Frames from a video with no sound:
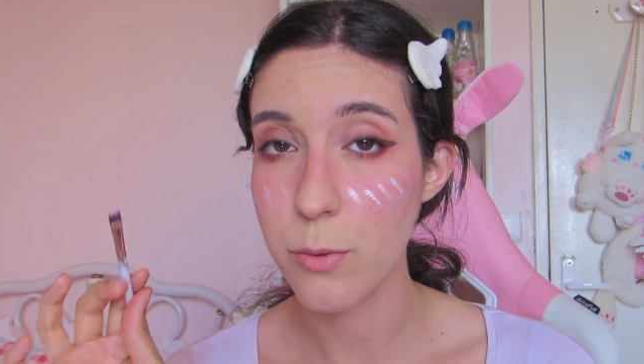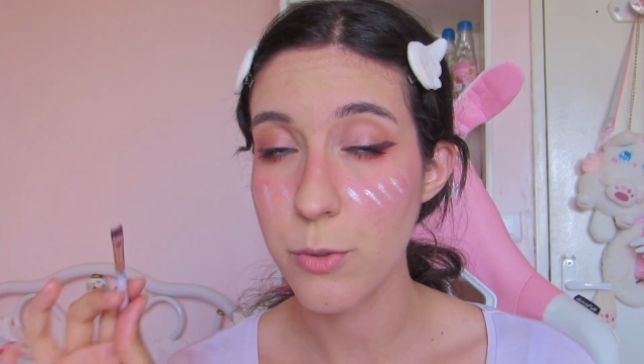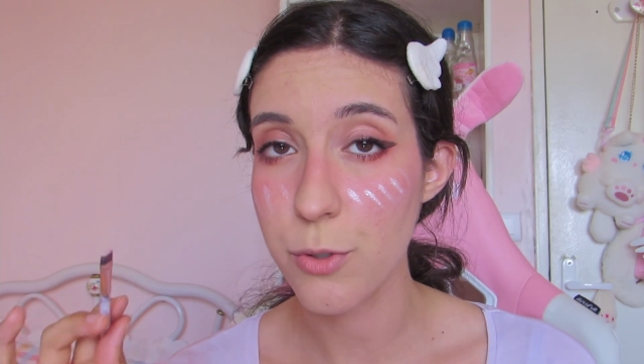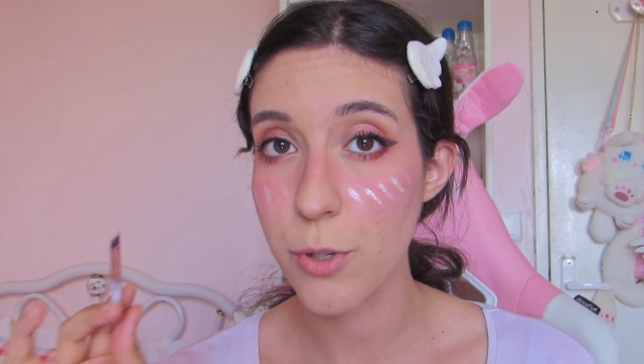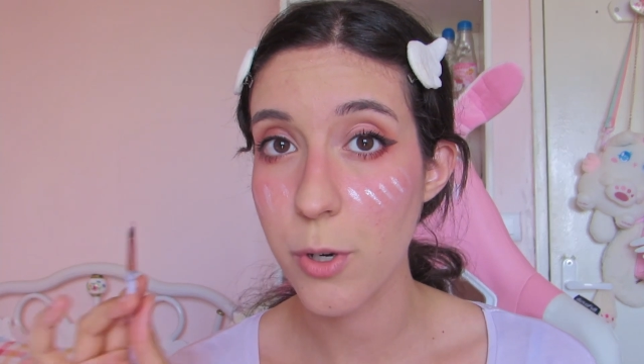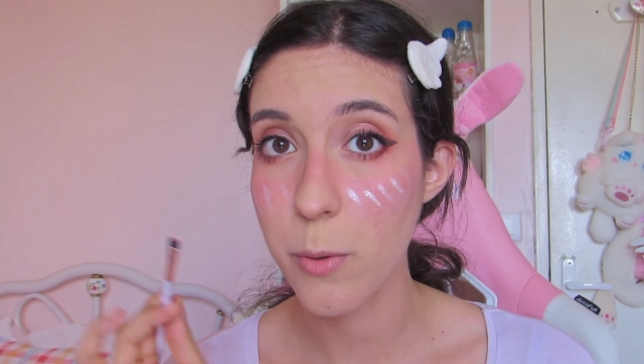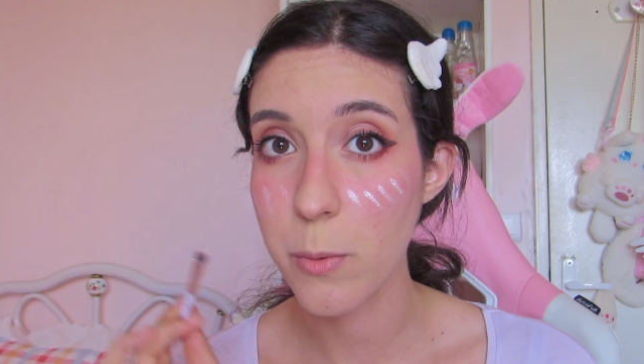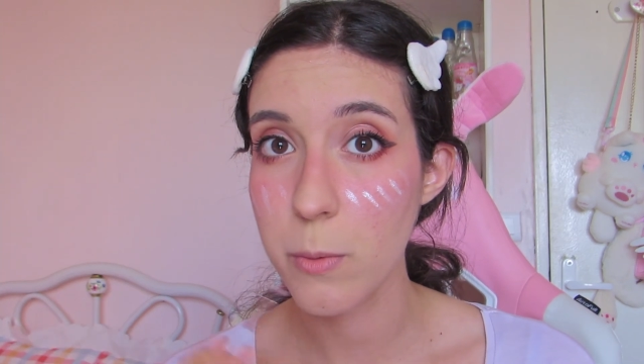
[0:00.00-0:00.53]

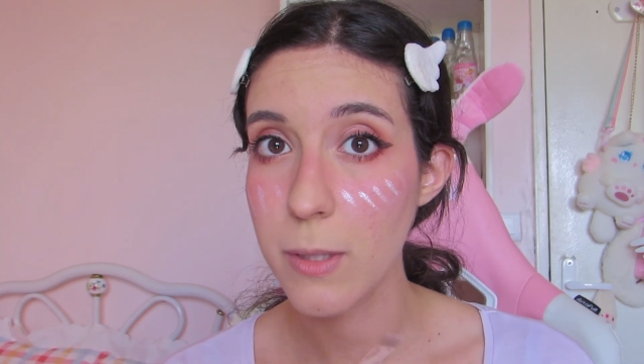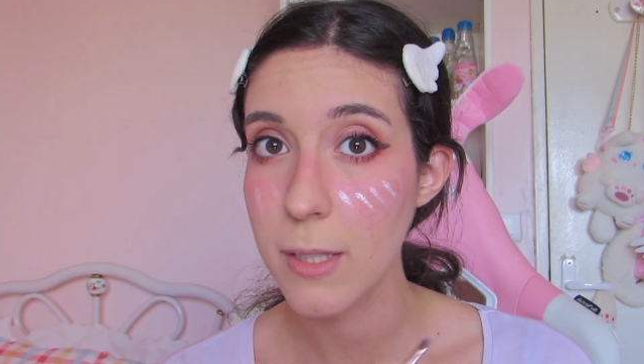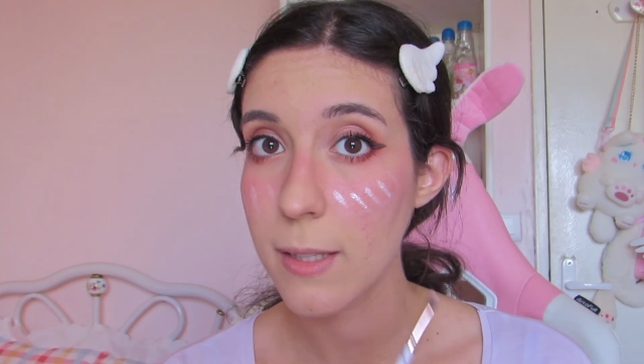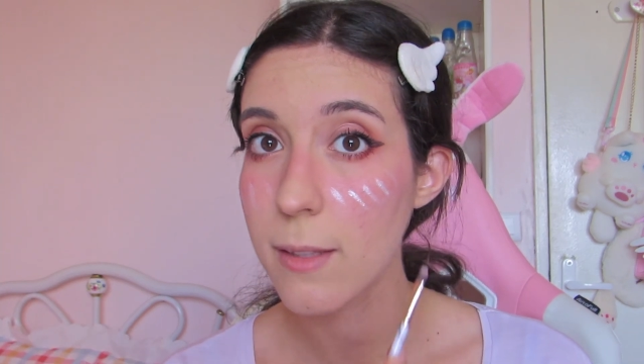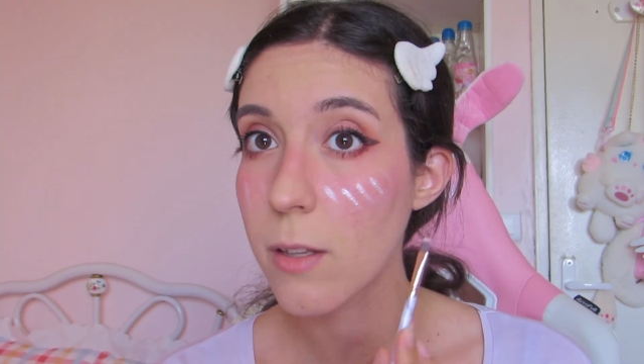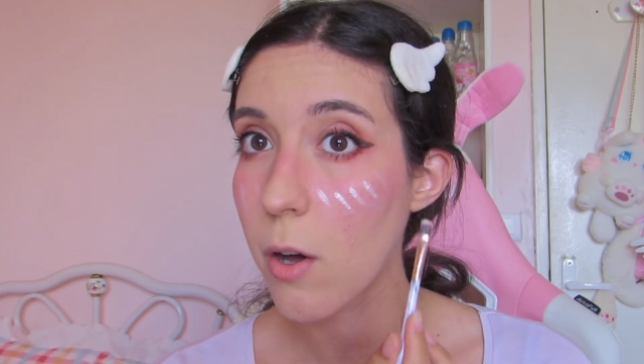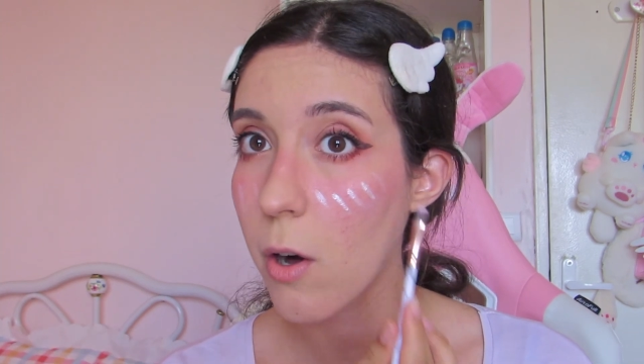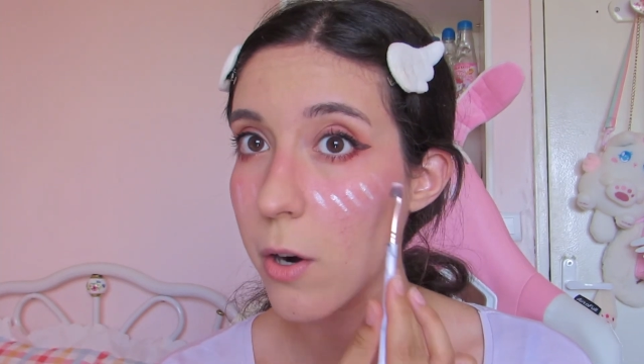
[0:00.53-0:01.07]
draw
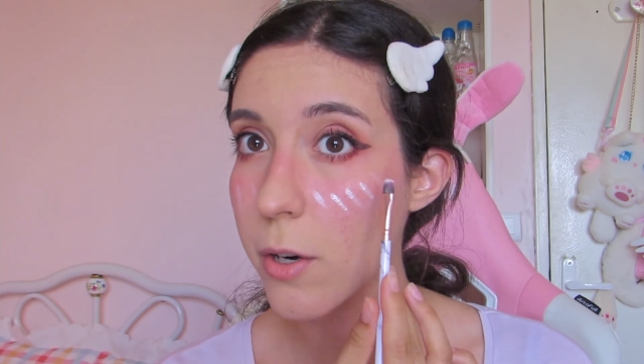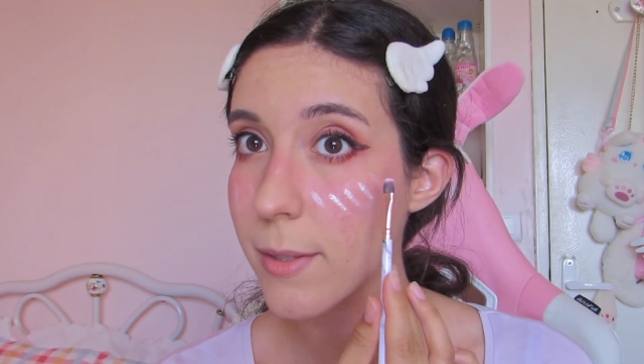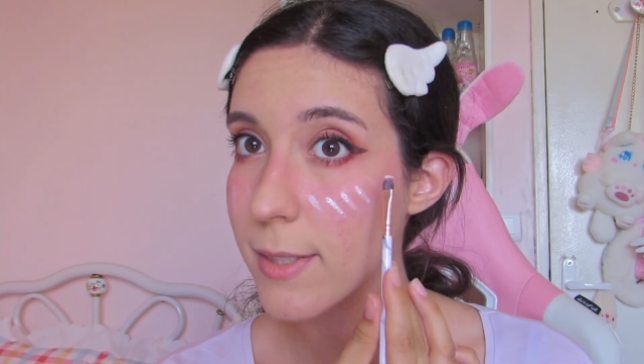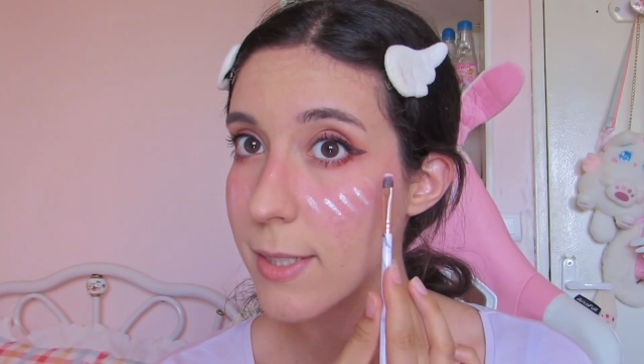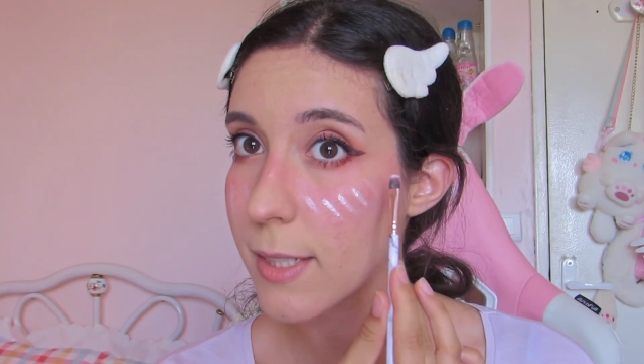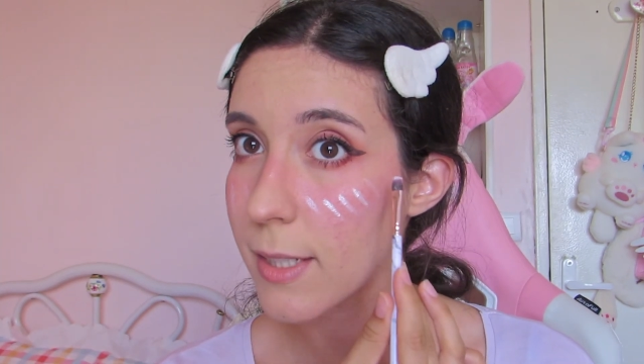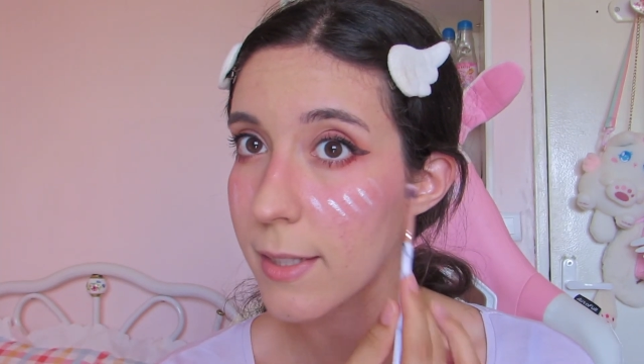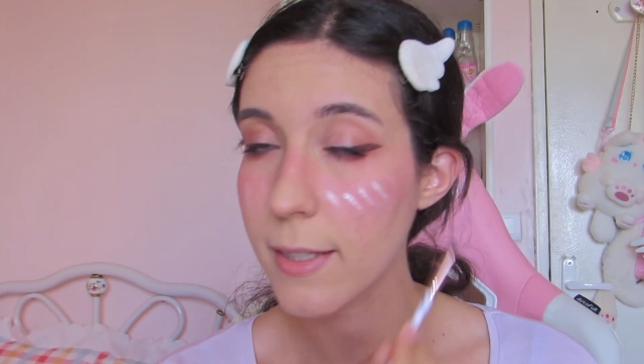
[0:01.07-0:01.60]
little hearts
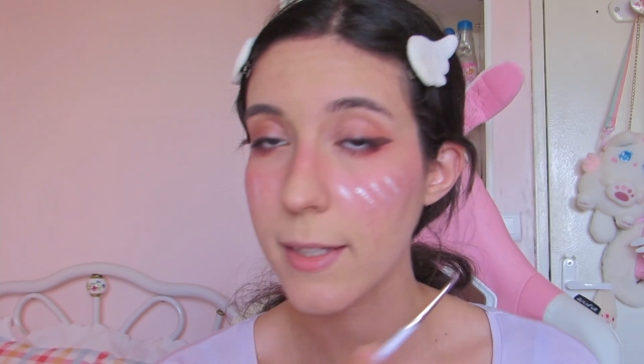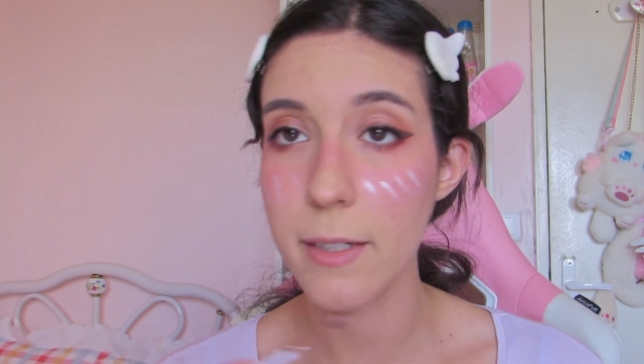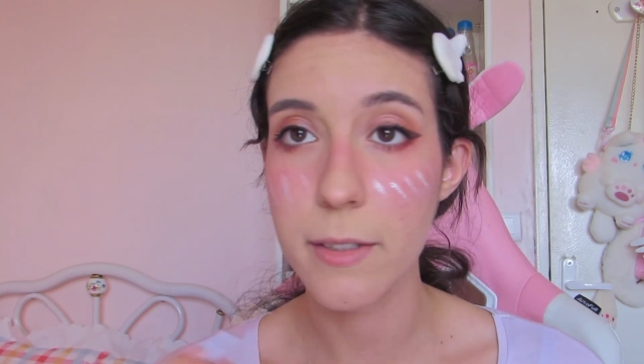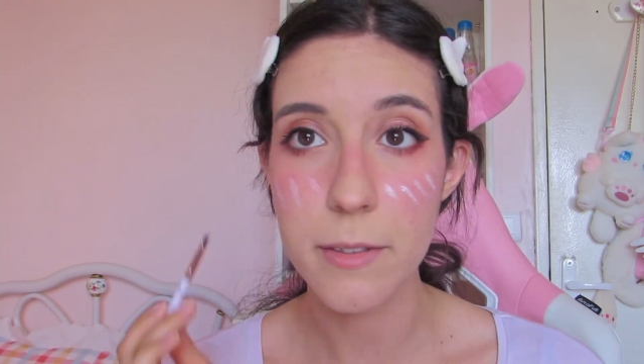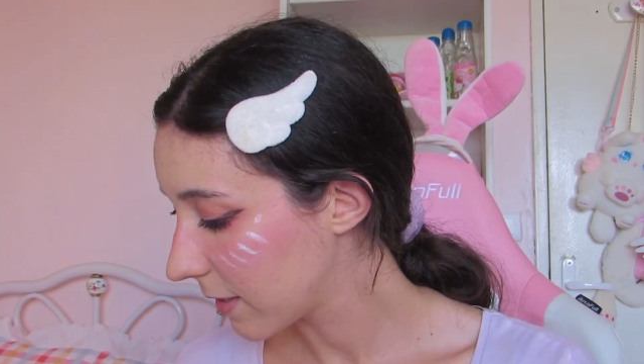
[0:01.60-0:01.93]
here.